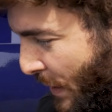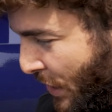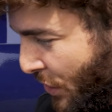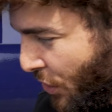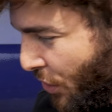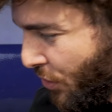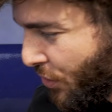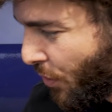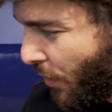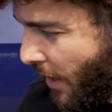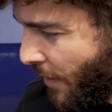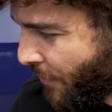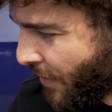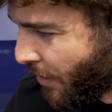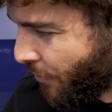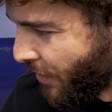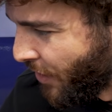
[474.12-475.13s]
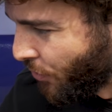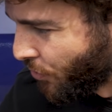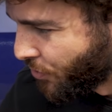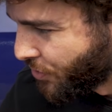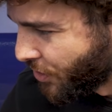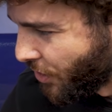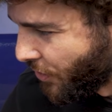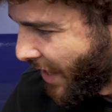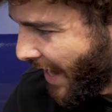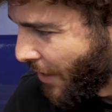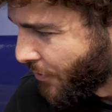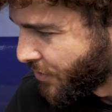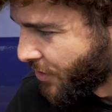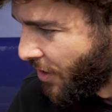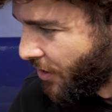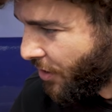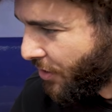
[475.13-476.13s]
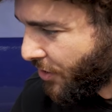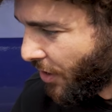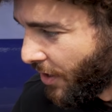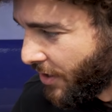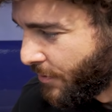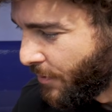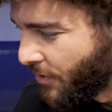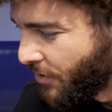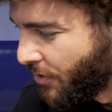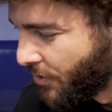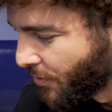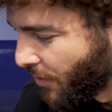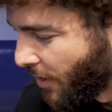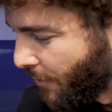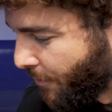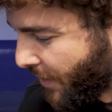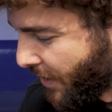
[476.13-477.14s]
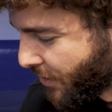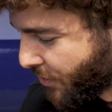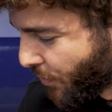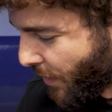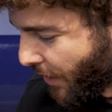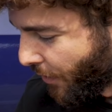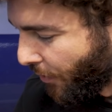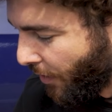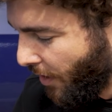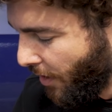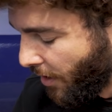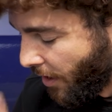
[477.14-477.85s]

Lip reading: being used quite a bit, but then also the outside of the tyre has been used quite a bit as well,